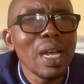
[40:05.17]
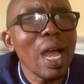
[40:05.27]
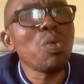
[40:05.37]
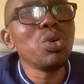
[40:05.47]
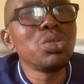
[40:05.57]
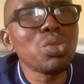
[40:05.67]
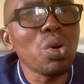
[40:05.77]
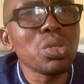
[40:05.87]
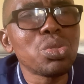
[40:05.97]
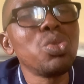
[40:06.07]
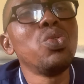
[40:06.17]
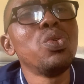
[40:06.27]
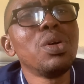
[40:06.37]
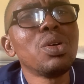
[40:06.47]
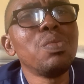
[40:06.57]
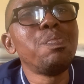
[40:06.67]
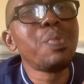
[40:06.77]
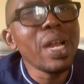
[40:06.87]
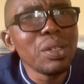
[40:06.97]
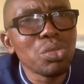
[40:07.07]
I want us to
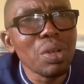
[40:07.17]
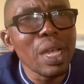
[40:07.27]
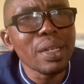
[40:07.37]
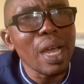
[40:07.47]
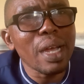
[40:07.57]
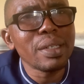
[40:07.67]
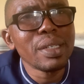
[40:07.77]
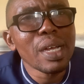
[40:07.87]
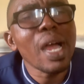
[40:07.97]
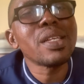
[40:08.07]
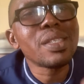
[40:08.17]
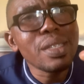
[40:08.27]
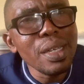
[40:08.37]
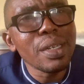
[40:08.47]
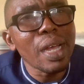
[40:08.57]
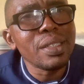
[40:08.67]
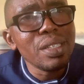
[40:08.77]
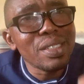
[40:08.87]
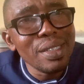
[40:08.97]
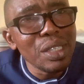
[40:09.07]
pray together and see that
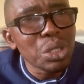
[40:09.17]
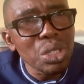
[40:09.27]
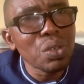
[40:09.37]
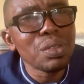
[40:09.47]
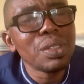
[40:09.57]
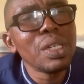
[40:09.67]
this nation